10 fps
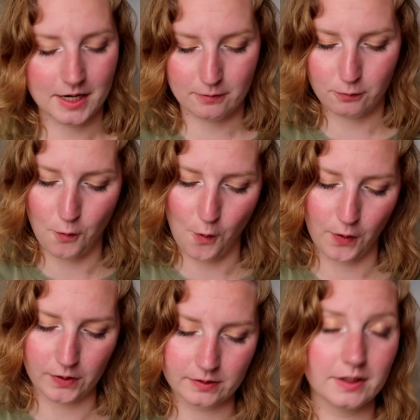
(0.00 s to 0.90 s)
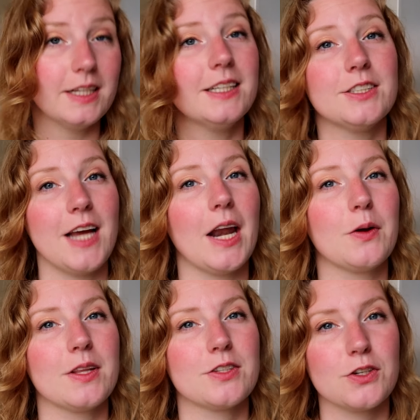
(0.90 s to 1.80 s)
in for
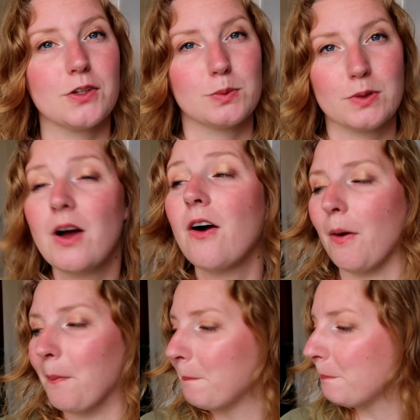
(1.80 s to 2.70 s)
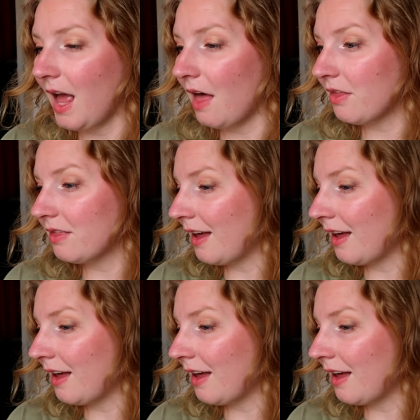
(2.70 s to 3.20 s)
shadow that starts with R. And then